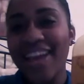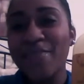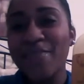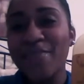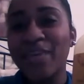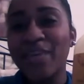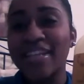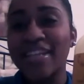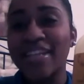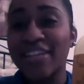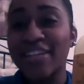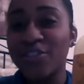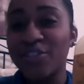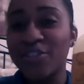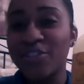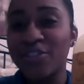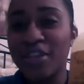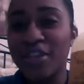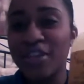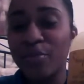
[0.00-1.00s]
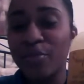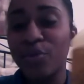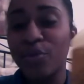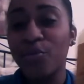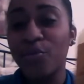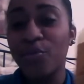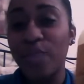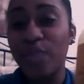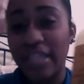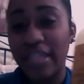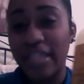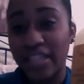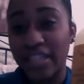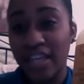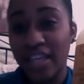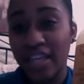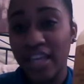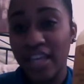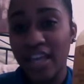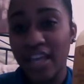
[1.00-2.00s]
Because I do shampoo
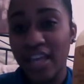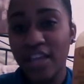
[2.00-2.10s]
weekly.